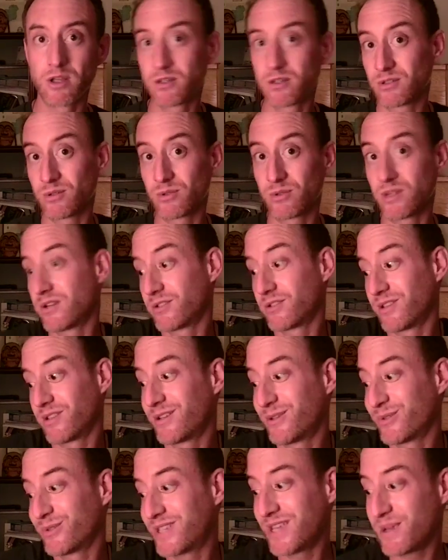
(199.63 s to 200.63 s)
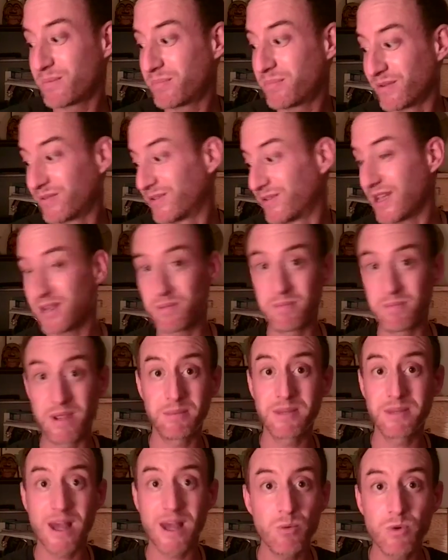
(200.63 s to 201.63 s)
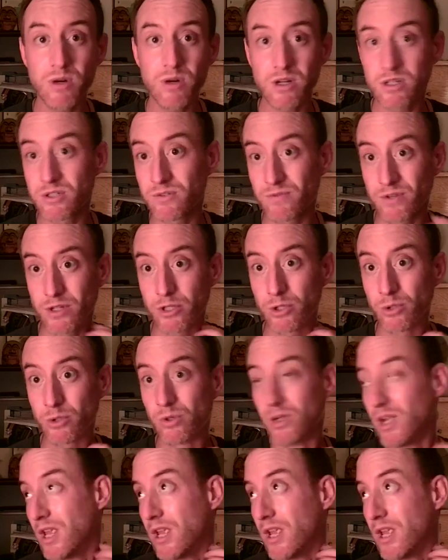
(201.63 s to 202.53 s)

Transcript: So there's a little tip of, like, maybe that works for you.